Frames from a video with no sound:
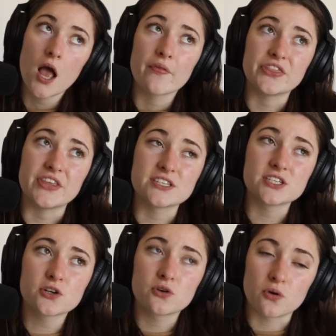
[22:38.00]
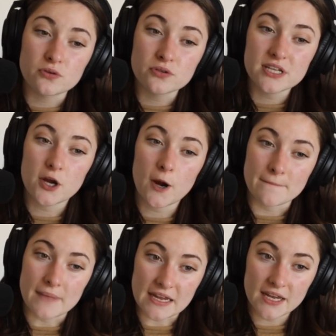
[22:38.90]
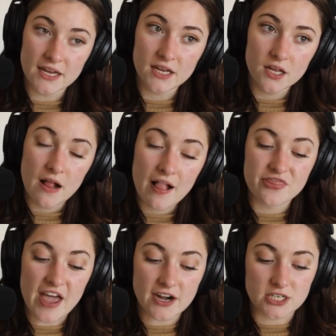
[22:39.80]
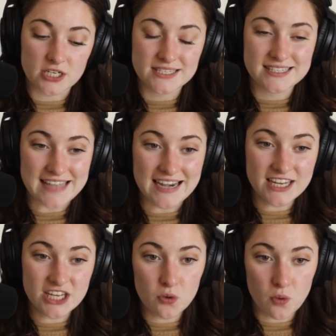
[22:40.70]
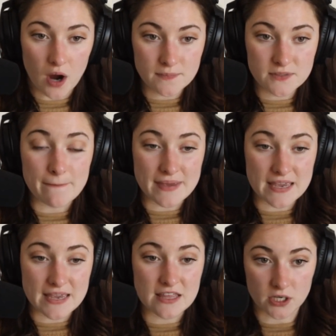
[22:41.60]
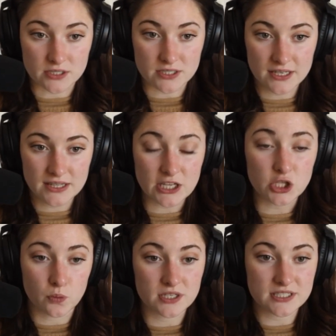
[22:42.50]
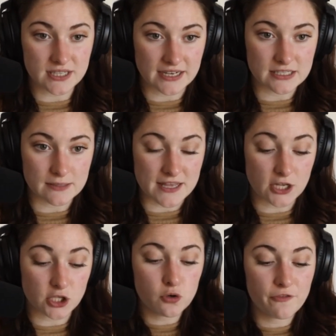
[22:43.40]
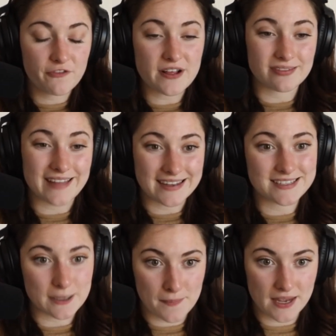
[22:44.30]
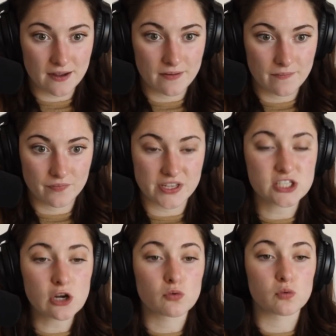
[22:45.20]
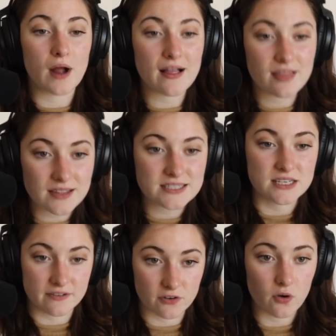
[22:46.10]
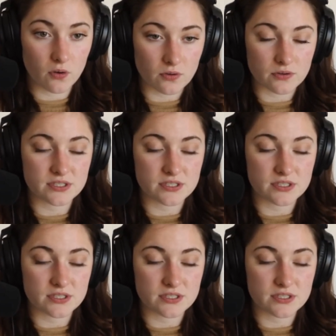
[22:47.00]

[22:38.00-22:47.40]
These are goals that you're making that are setting you up to be the person that you were designed to be, that you feel led to be. These are relative goals.